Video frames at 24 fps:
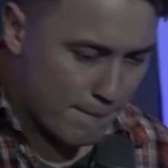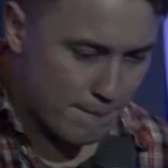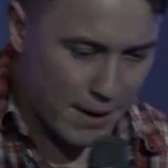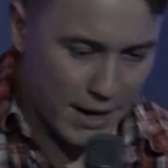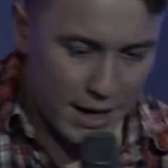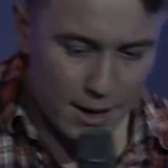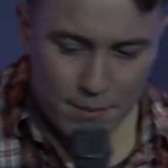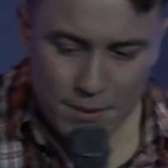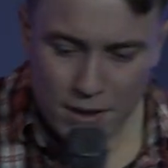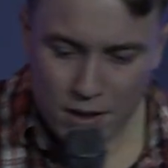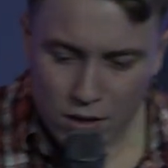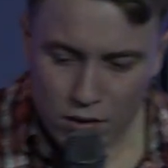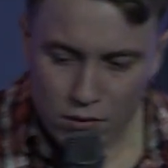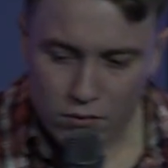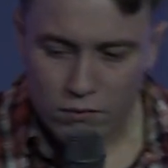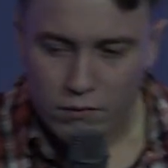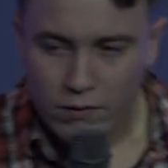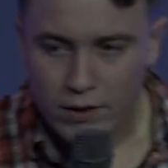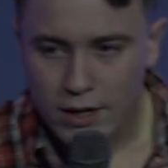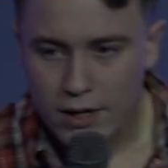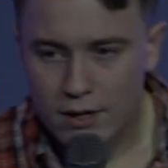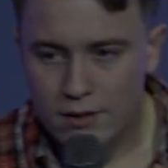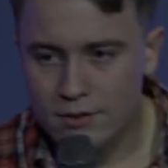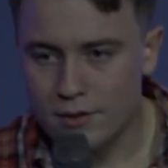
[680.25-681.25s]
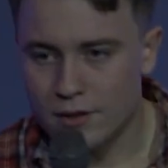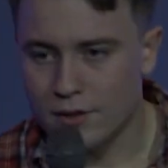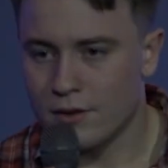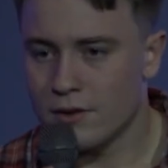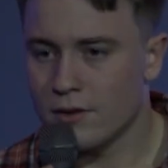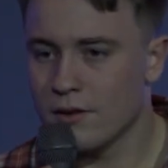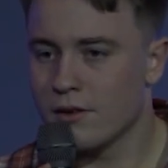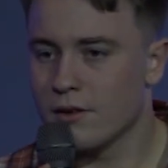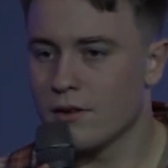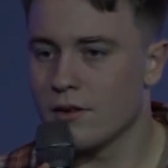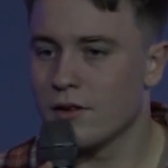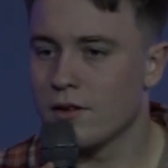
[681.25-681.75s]
Maybe the reason
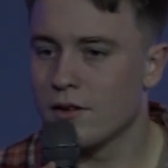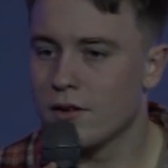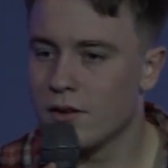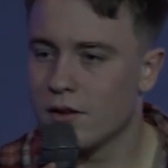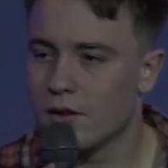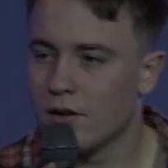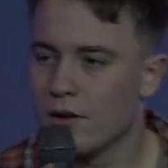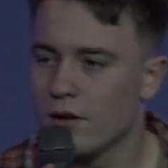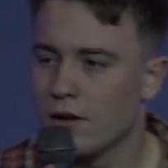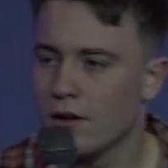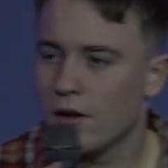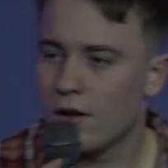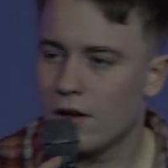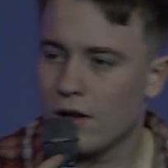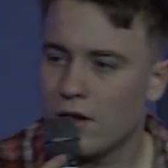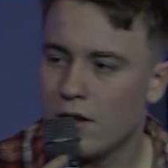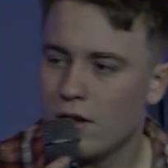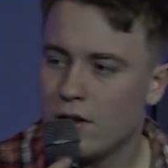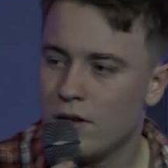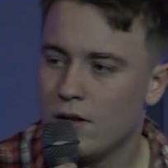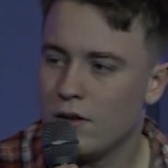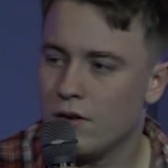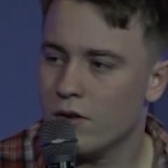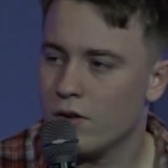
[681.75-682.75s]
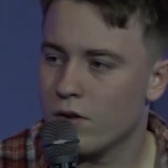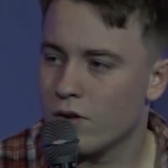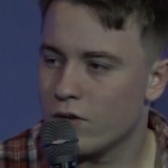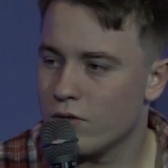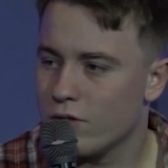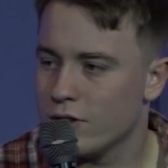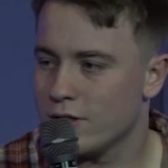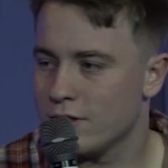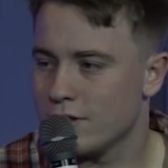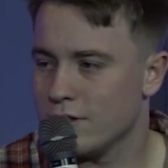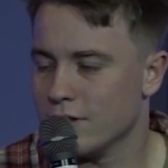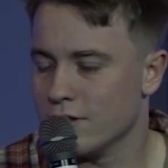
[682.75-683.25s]

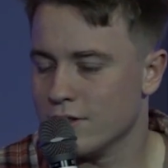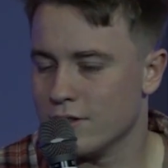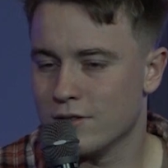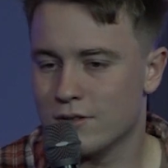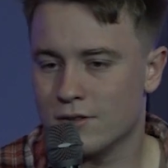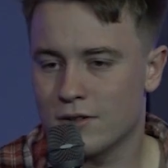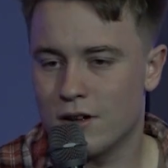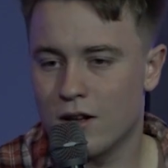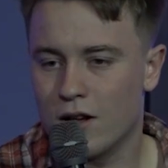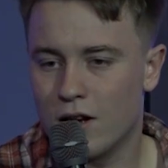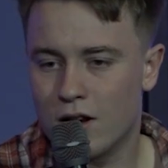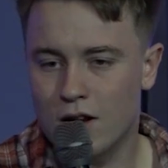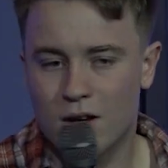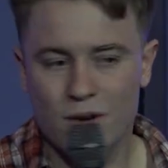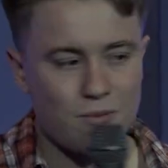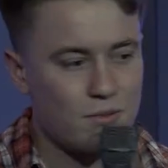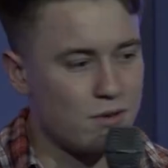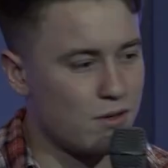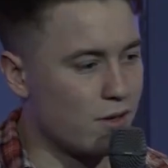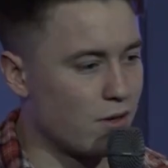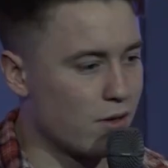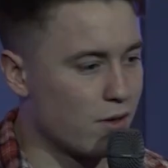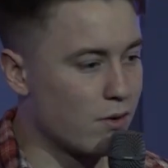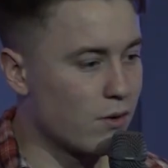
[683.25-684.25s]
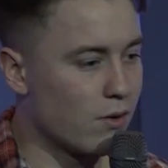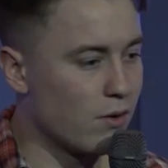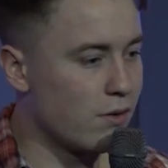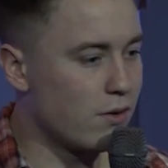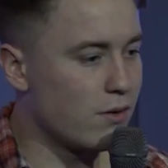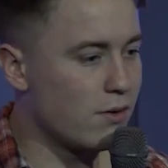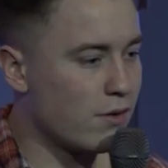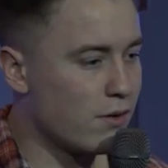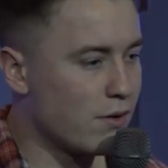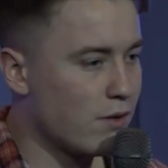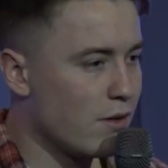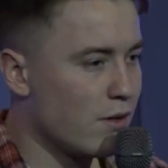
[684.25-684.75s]
non-Christians aren't come to know
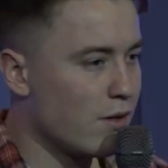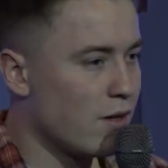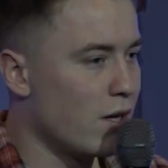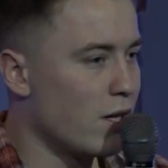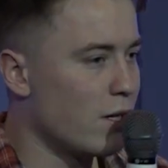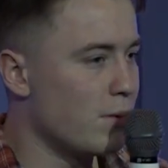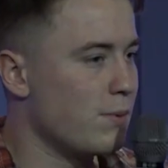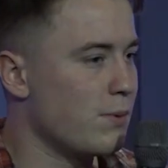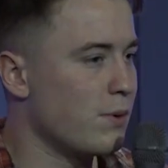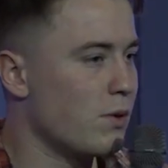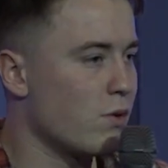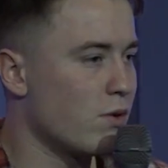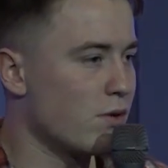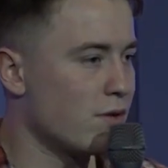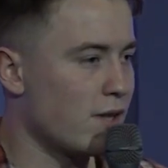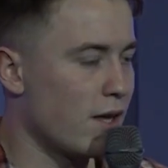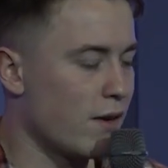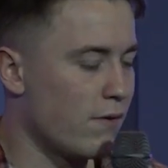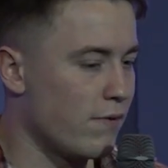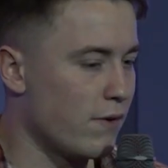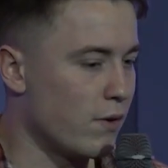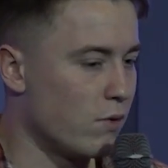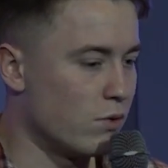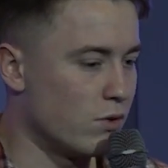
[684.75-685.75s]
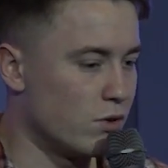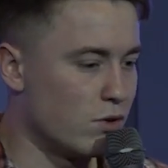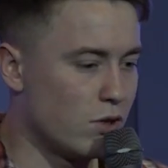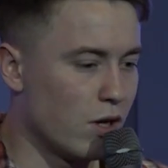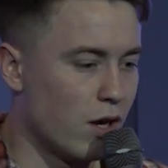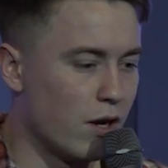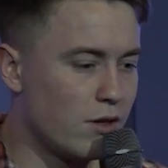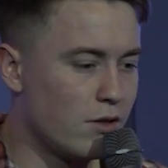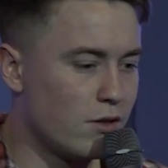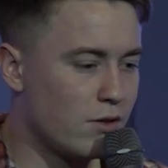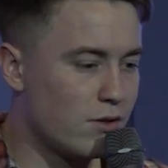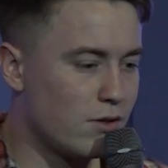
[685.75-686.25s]
God is because they feel
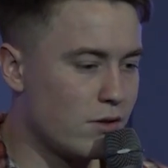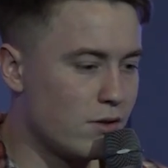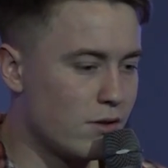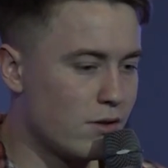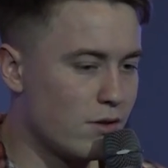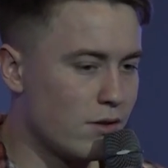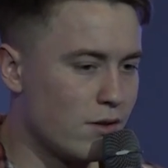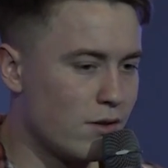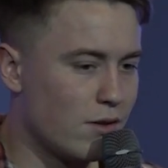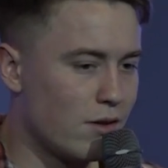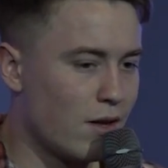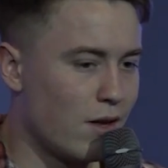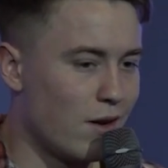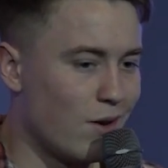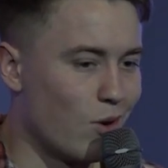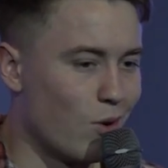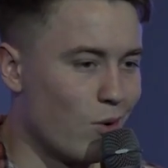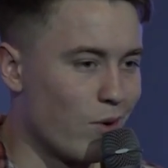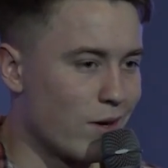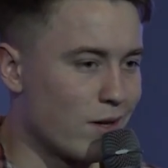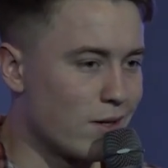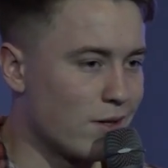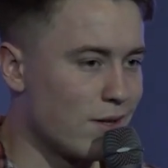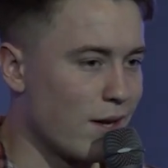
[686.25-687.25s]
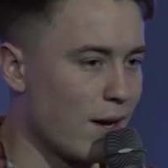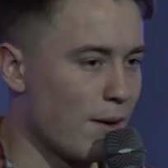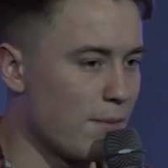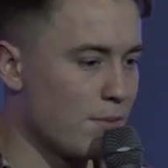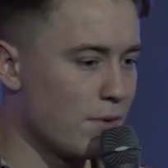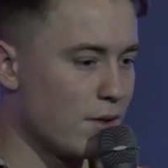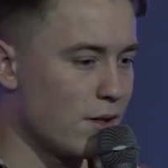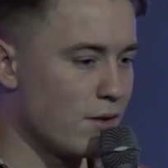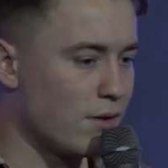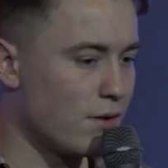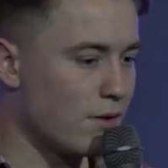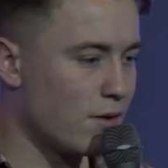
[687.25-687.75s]
judged and not
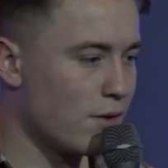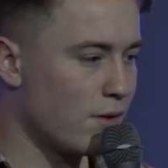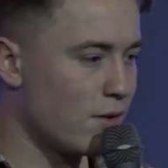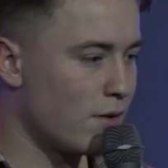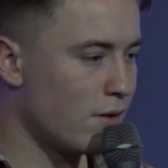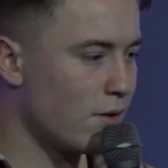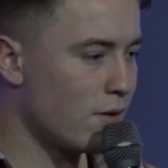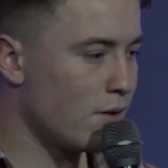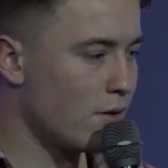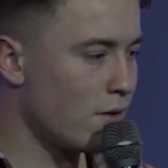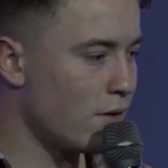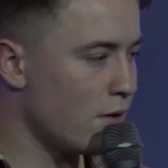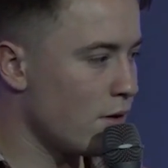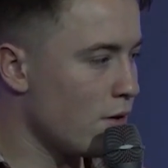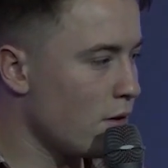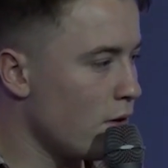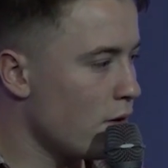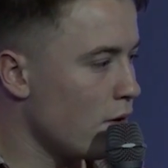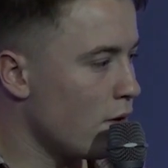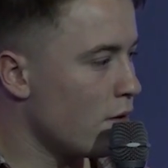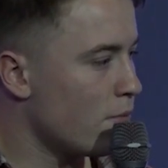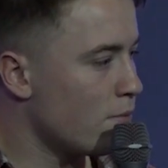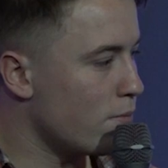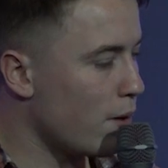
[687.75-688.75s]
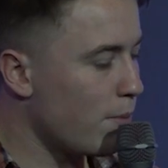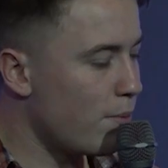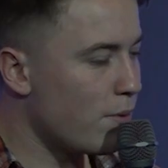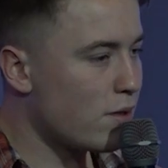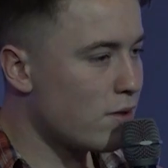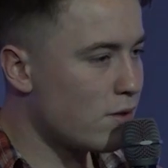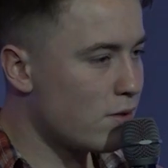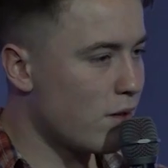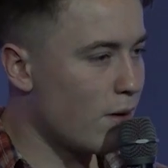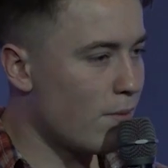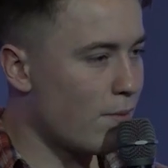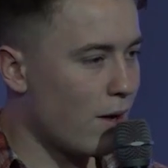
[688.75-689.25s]
accepted. Maybe
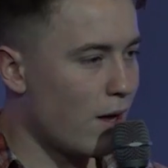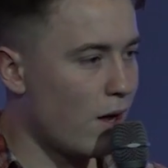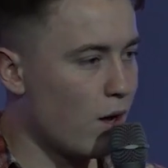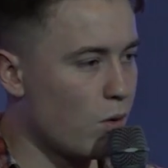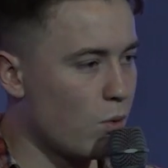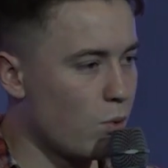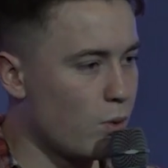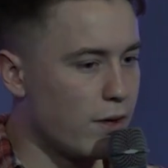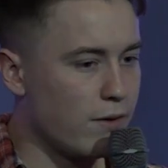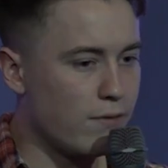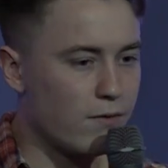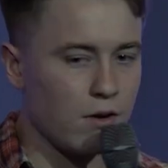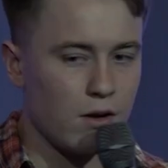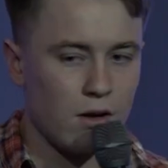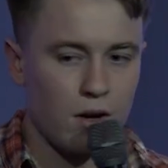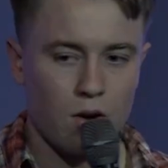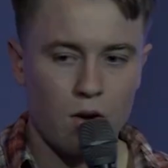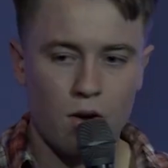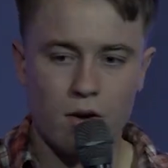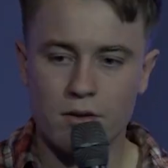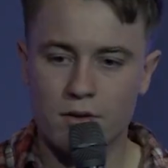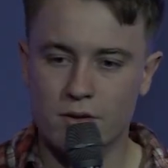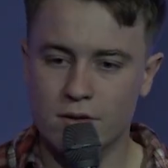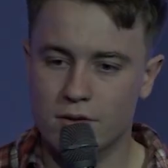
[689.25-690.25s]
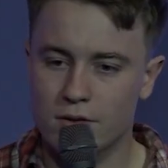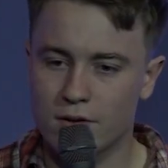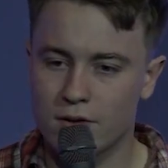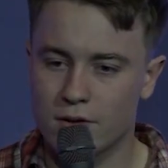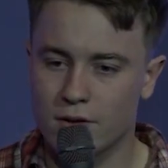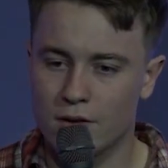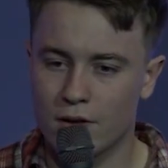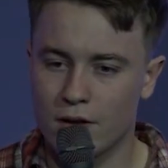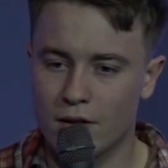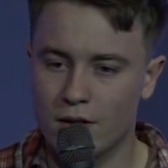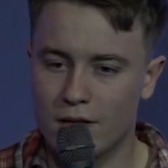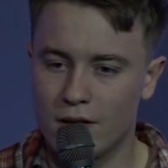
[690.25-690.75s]
somehow we've lost
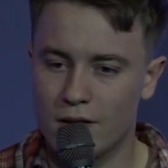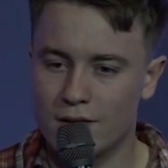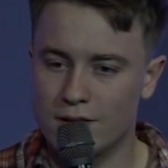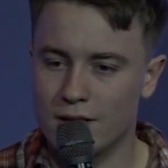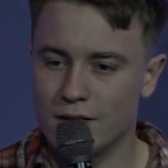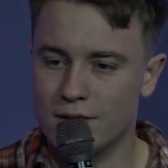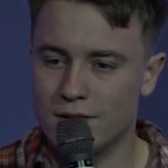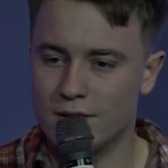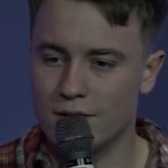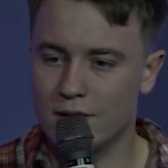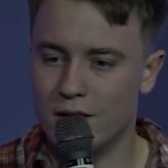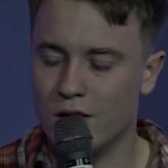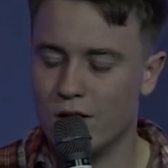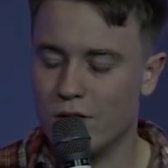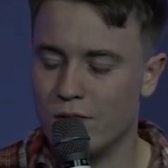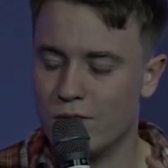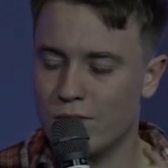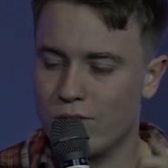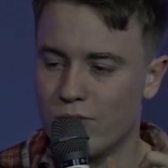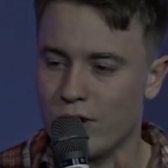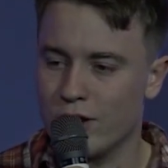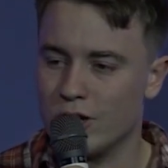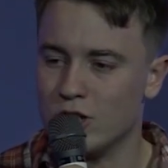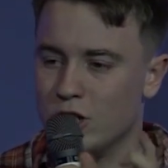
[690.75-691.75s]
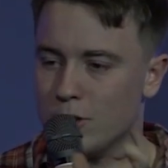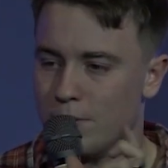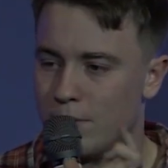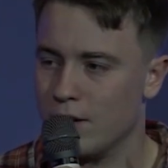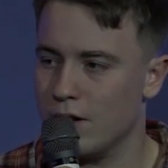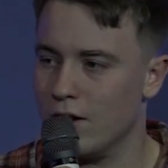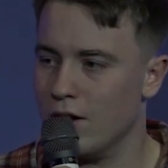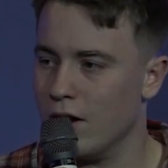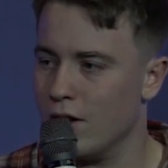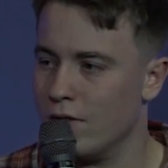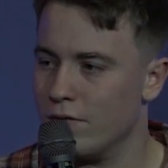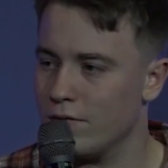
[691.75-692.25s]
this idea of friendship
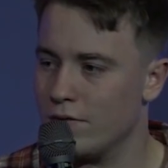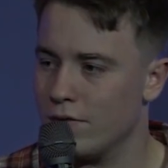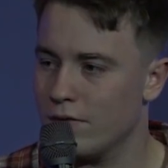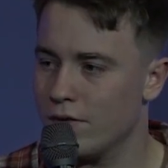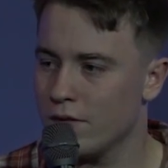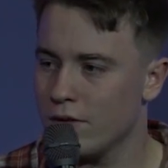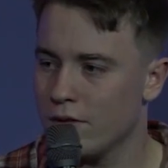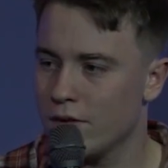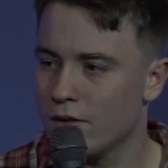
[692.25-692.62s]
and love.